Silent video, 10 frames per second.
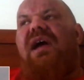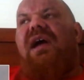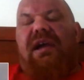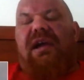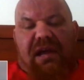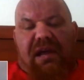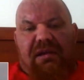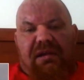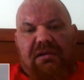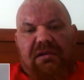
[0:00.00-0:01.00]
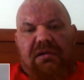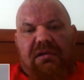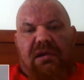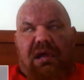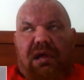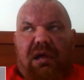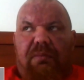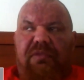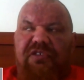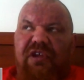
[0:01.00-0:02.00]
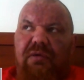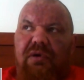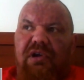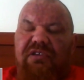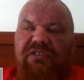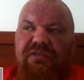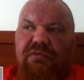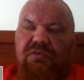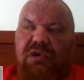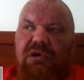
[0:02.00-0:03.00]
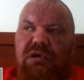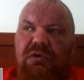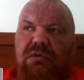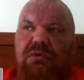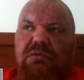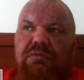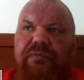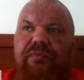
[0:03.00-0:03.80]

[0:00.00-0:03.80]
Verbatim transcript: Acne, the steroids will